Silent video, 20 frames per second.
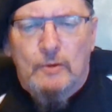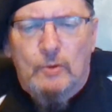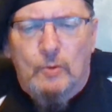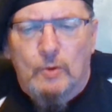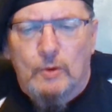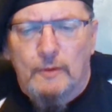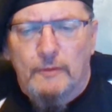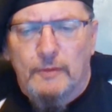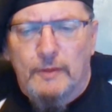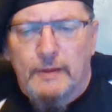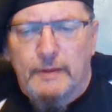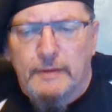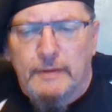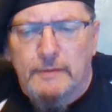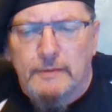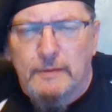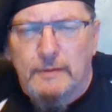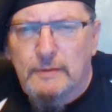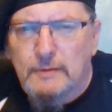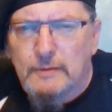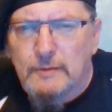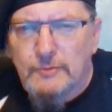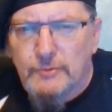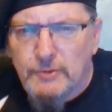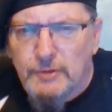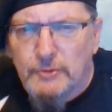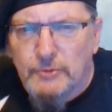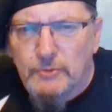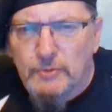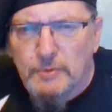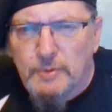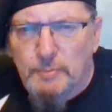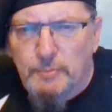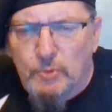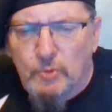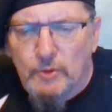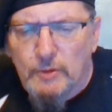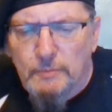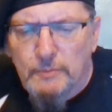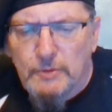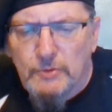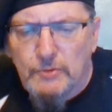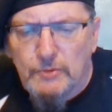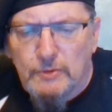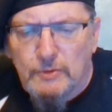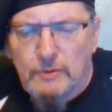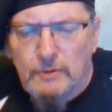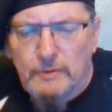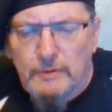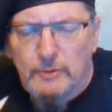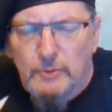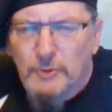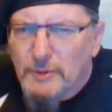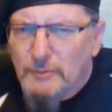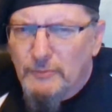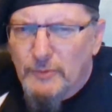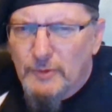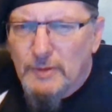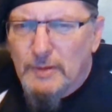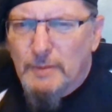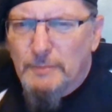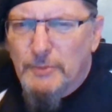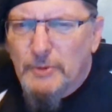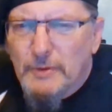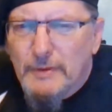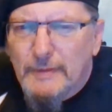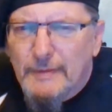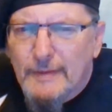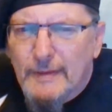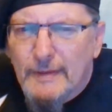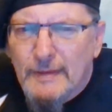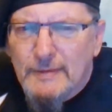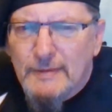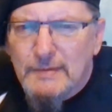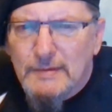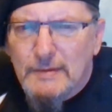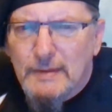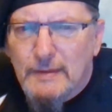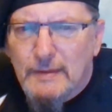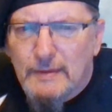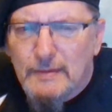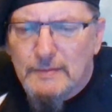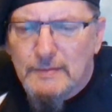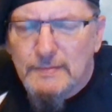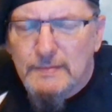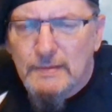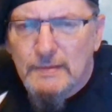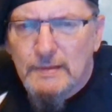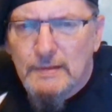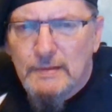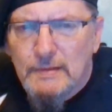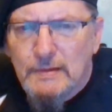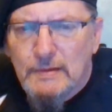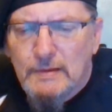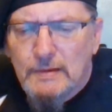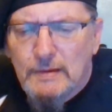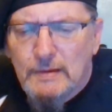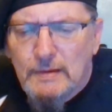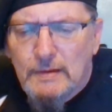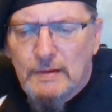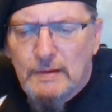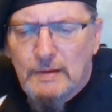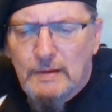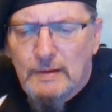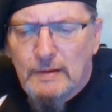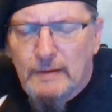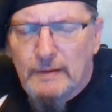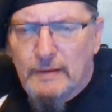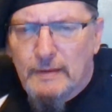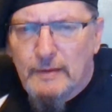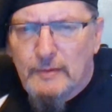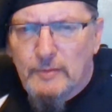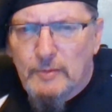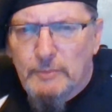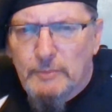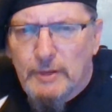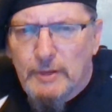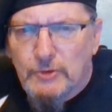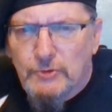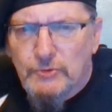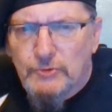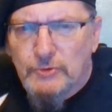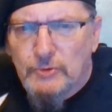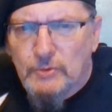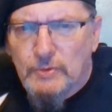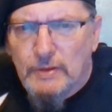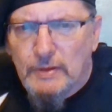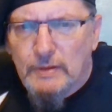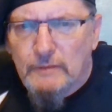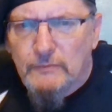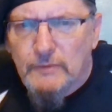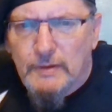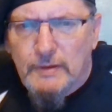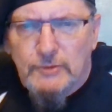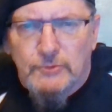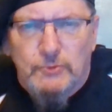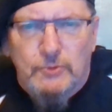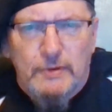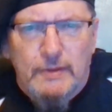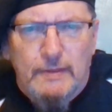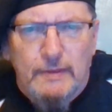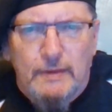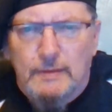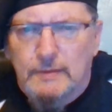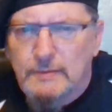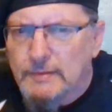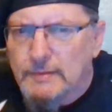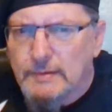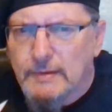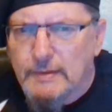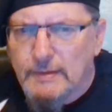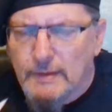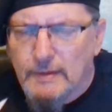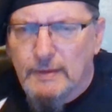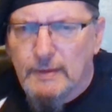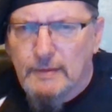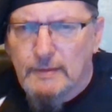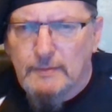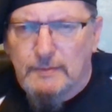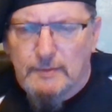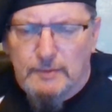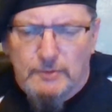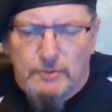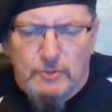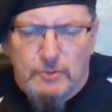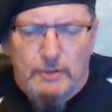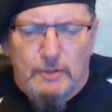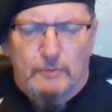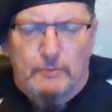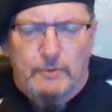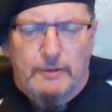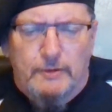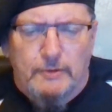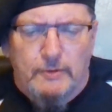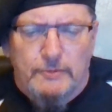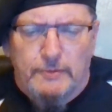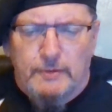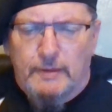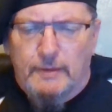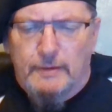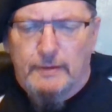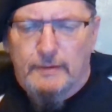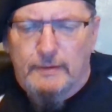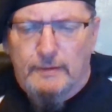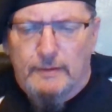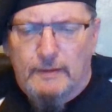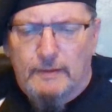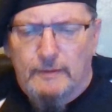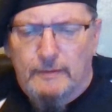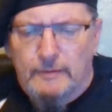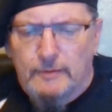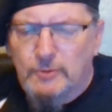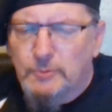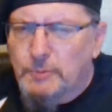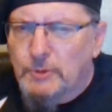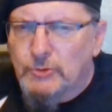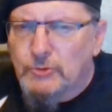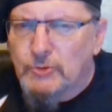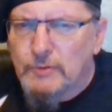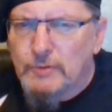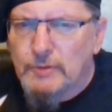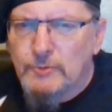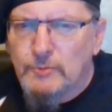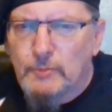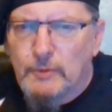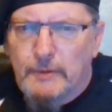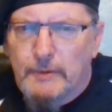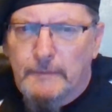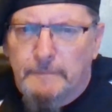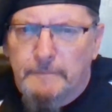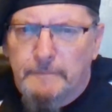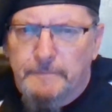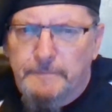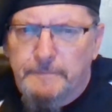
or that uh, to schedule appointments early or to fill up your gas tanks and to make sure you have extra gas in cans and generators and uh, especially this one